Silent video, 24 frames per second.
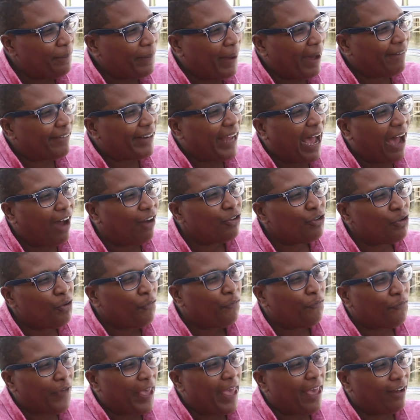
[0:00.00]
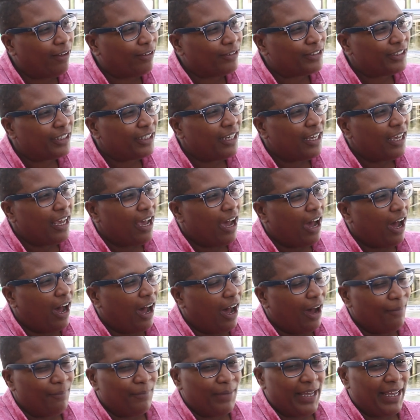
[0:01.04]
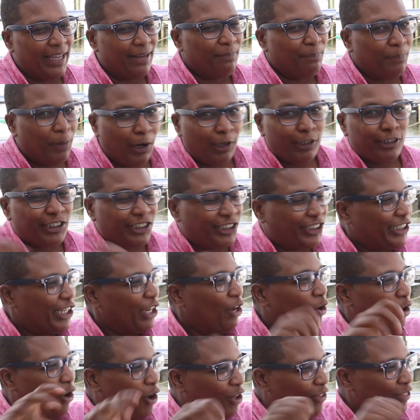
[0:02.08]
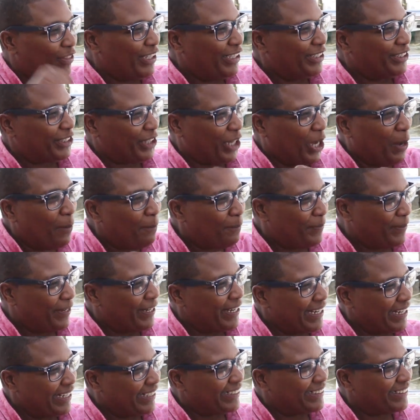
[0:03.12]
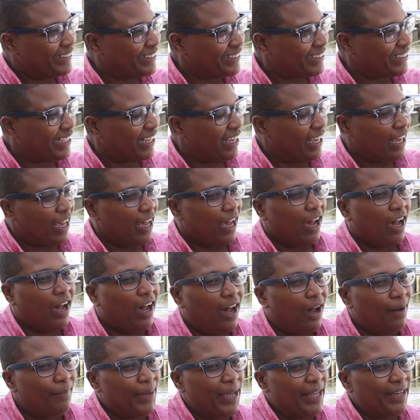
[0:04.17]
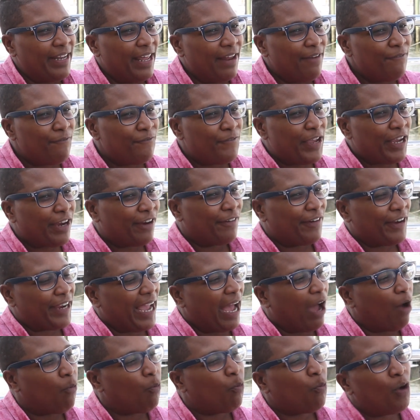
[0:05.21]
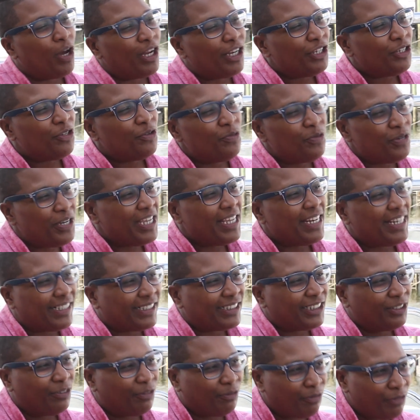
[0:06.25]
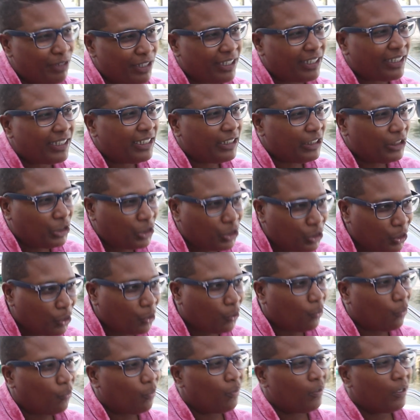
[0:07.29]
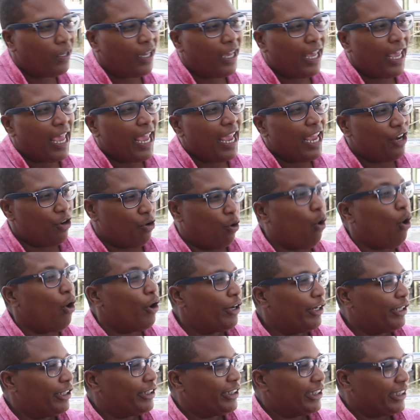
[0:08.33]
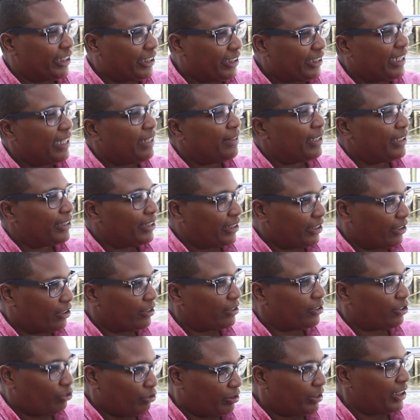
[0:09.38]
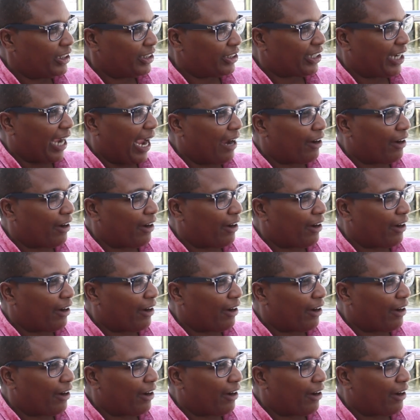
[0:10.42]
about how you failed um, at purchasing all these companies, right? Um, and then figuring out what you needed to really do in order to see this strategic